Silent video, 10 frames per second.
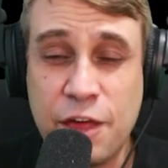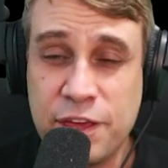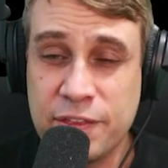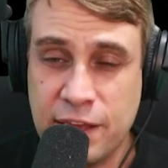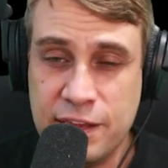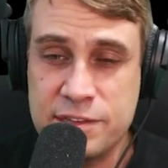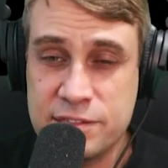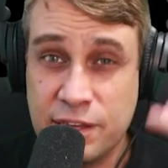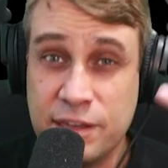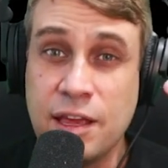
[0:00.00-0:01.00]
I think that is
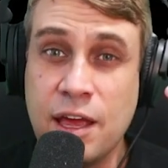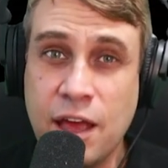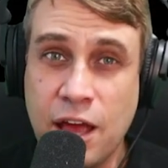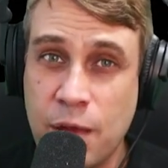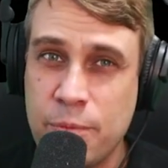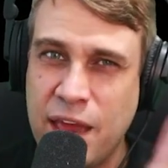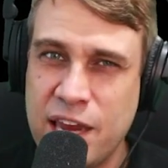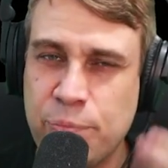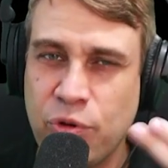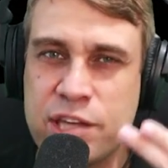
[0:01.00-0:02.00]
the
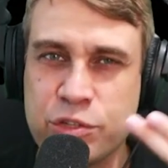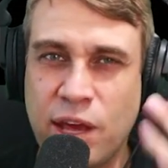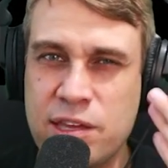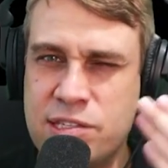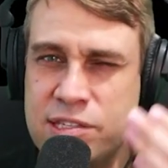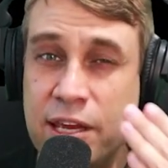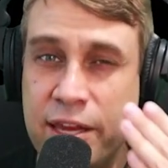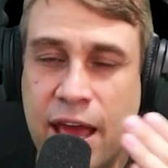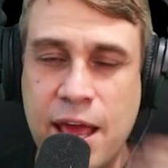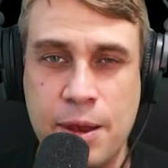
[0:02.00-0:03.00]
enterprise grade
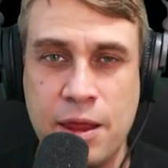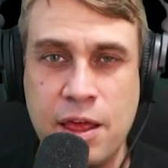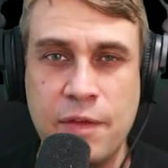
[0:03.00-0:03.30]
CDN,